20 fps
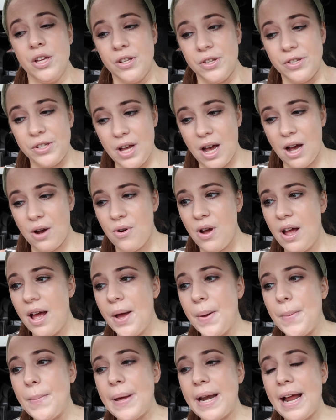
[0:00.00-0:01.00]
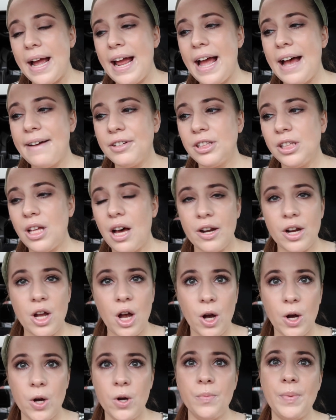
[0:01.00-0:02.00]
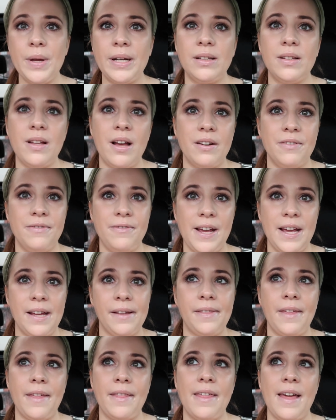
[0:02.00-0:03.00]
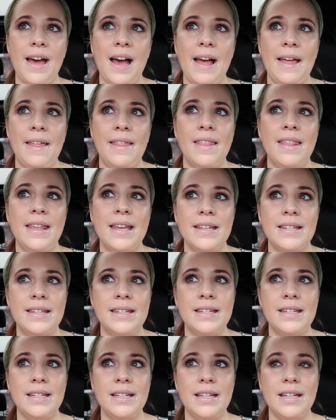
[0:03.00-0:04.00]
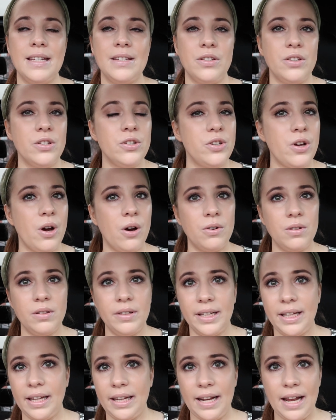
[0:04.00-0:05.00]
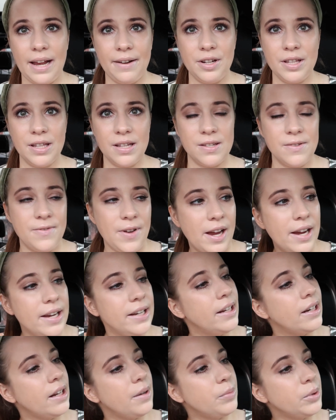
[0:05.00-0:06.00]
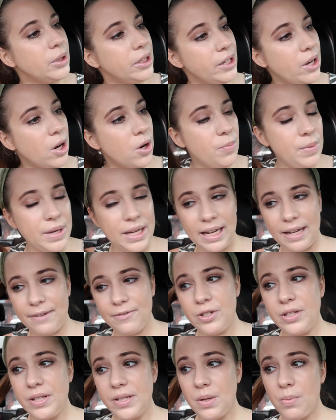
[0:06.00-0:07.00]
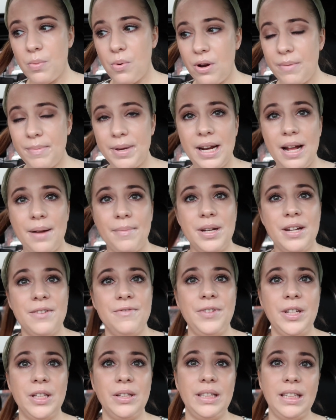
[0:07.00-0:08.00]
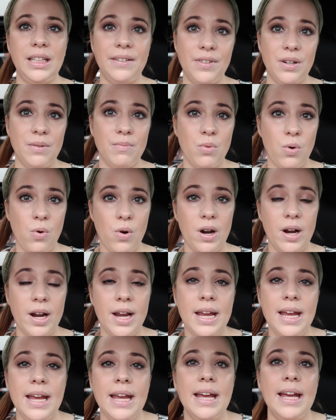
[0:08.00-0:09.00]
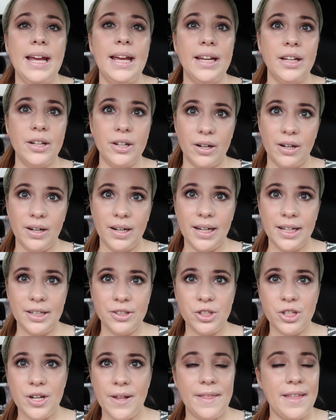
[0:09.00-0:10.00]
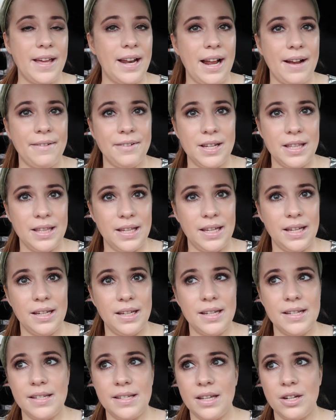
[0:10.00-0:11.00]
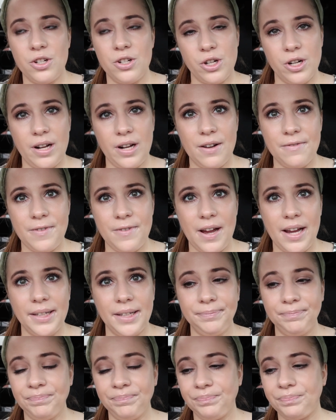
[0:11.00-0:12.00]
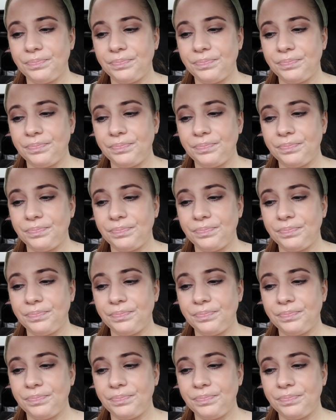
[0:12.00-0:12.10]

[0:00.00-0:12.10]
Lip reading: So, but I have a lot of hope and a lot of faith that this is totally, like, everything's fine. And I'm really hoping after this appointment, I'm going to feel even more encouraged that everything is going to turn out fine.